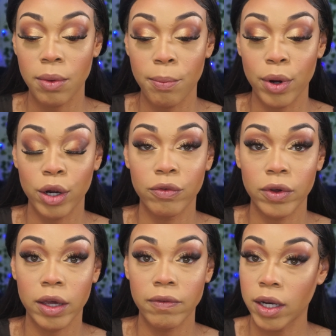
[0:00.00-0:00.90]

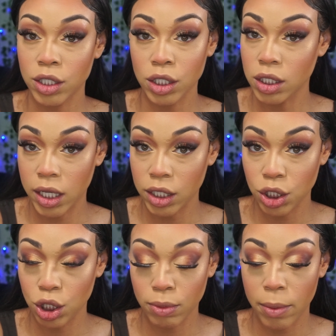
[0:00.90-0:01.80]
perfect finishing touch
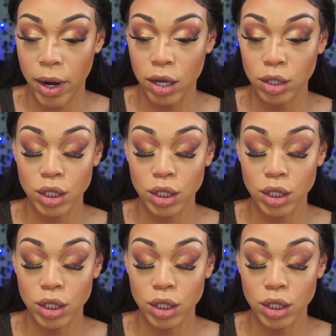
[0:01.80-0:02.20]
to my brows.